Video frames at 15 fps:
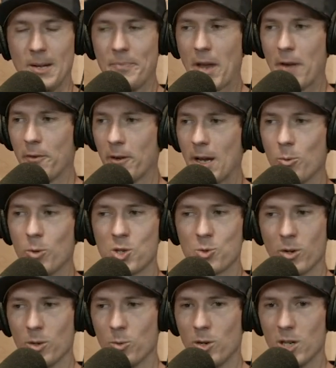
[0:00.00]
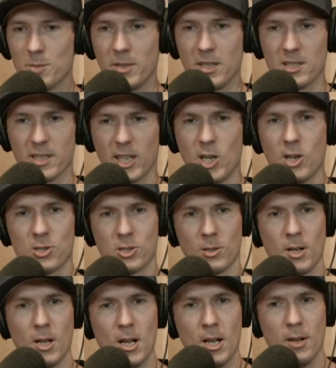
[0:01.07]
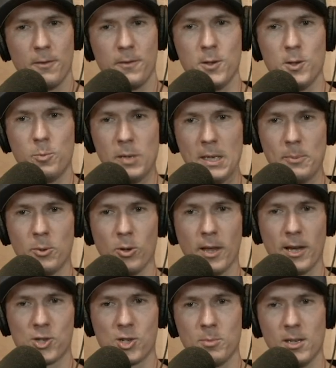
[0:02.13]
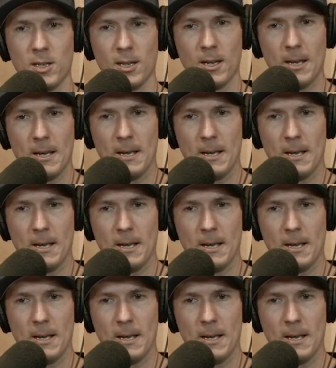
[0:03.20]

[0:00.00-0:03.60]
I forget which one it was, but he's like, here's a few people that should be